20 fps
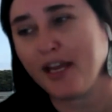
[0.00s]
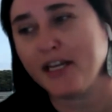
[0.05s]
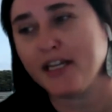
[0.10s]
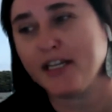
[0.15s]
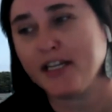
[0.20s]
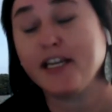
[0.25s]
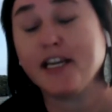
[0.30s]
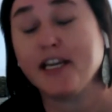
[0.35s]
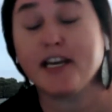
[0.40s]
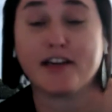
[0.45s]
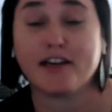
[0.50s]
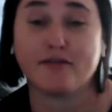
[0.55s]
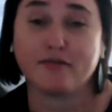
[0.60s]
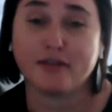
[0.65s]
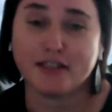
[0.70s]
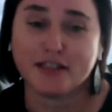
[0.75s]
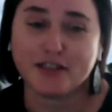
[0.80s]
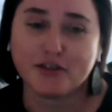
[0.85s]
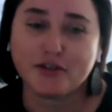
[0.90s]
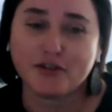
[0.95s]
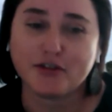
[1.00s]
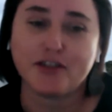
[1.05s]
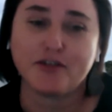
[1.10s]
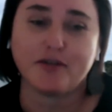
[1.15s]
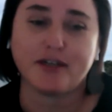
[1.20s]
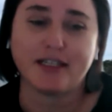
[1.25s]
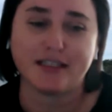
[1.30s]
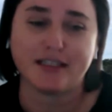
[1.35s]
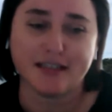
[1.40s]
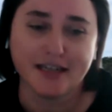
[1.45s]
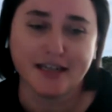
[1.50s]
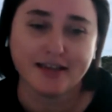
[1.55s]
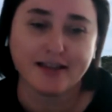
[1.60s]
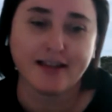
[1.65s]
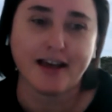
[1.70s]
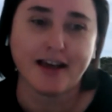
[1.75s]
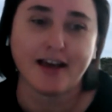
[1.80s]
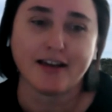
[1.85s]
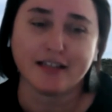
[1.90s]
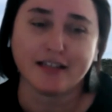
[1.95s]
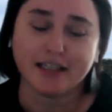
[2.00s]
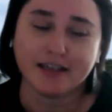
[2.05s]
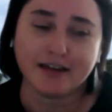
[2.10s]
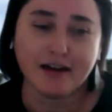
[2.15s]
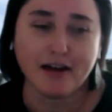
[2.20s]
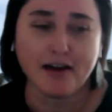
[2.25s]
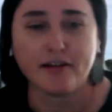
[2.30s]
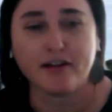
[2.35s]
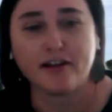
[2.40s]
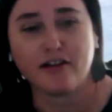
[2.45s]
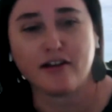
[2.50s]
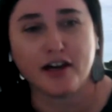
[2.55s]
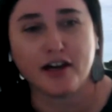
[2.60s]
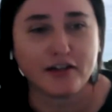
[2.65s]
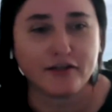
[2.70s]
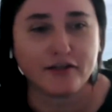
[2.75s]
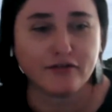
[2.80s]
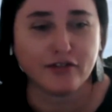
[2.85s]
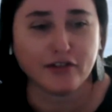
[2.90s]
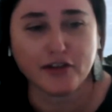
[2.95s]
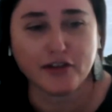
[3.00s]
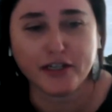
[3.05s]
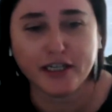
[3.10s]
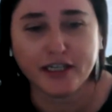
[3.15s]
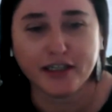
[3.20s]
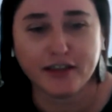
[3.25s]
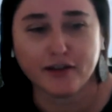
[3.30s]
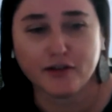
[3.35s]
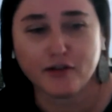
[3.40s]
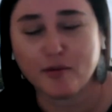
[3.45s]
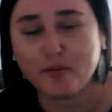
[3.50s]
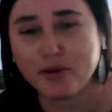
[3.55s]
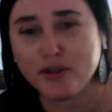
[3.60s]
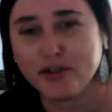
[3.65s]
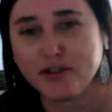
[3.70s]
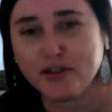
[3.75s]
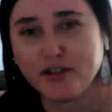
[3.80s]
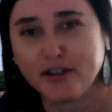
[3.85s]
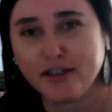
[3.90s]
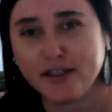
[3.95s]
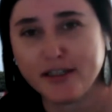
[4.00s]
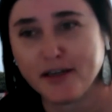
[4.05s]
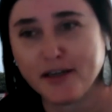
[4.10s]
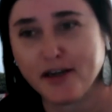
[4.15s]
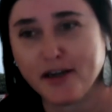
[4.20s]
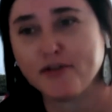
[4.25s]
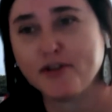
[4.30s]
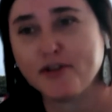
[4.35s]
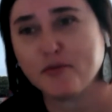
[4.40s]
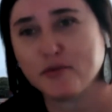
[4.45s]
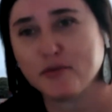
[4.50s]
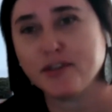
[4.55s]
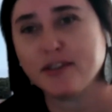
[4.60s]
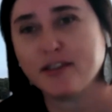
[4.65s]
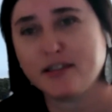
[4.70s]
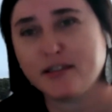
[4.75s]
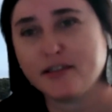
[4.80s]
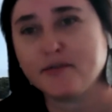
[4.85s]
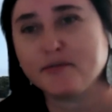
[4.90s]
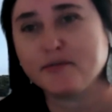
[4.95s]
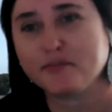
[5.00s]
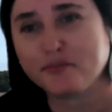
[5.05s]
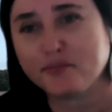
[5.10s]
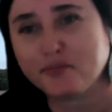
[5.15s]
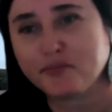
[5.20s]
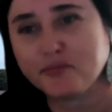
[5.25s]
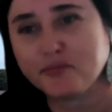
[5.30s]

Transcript: And it's good to extend that in other kind of learning opportunities afterwards.